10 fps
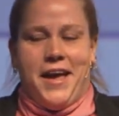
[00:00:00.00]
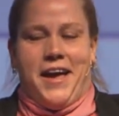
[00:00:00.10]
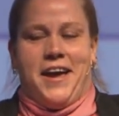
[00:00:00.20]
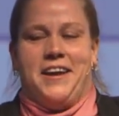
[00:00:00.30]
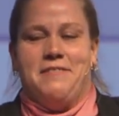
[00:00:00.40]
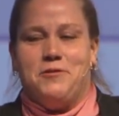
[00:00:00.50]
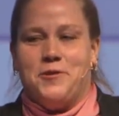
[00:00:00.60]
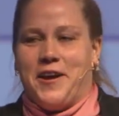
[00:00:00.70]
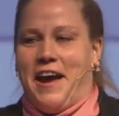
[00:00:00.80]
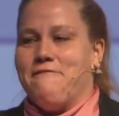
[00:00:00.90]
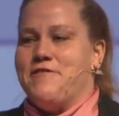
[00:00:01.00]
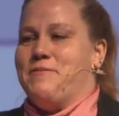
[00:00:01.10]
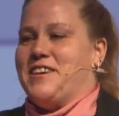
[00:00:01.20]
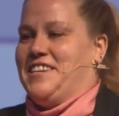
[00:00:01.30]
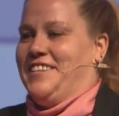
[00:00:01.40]
And I implore
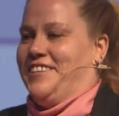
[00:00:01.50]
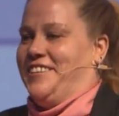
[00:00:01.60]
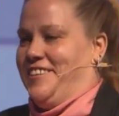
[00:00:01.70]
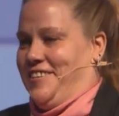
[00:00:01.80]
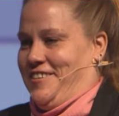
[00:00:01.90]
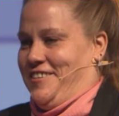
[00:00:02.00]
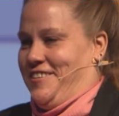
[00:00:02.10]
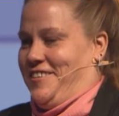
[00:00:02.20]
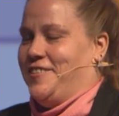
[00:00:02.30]
everybody here to